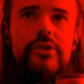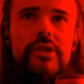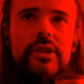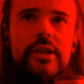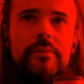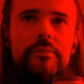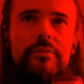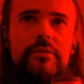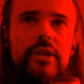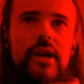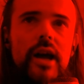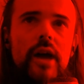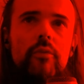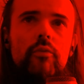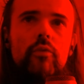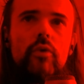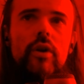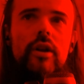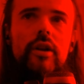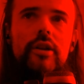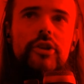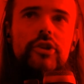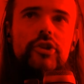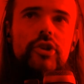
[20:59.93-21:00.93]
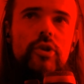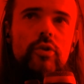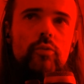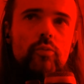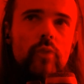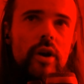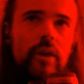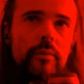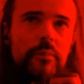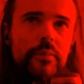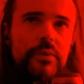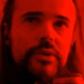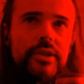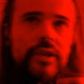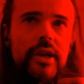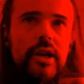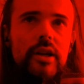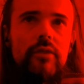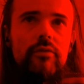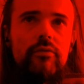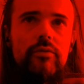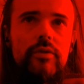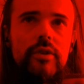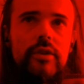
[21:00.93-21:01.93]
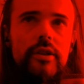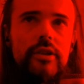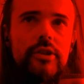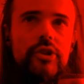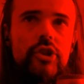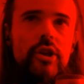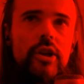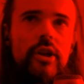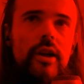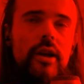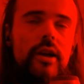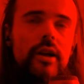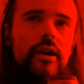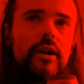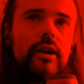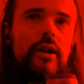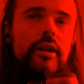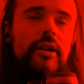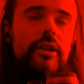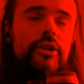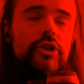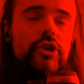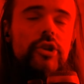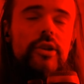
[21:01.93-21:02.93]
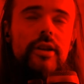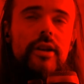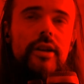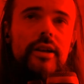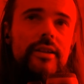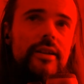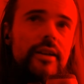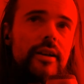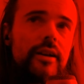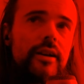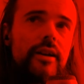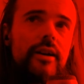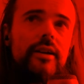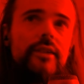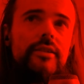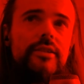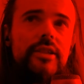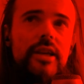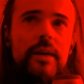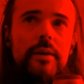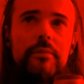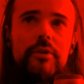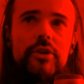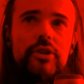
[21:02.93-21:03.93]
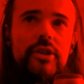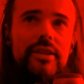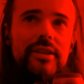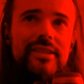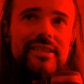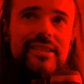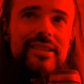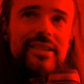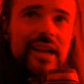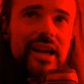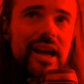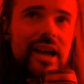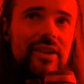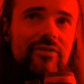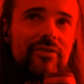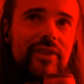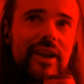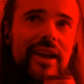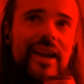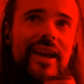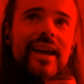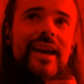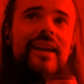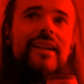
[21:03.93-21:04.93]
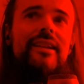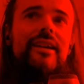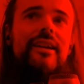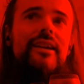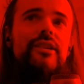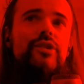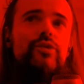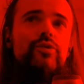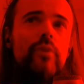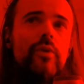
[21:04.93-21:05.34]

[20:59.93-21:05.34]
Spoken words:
same time we are leeching 1% of leeching damage as life, and as